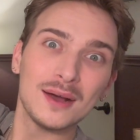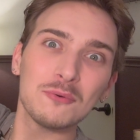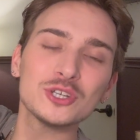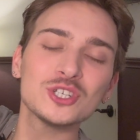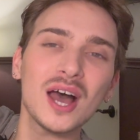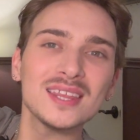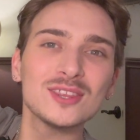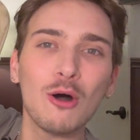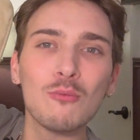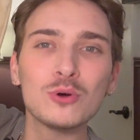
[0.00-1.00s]
which I
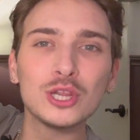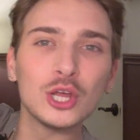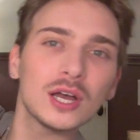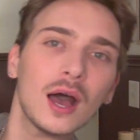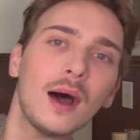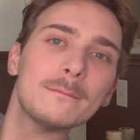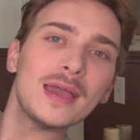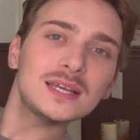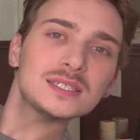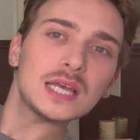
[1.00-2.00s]
thought would look
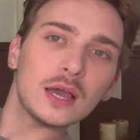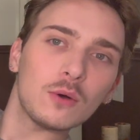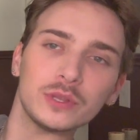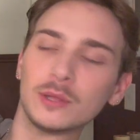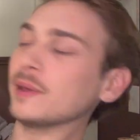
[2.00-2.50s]
amazing with the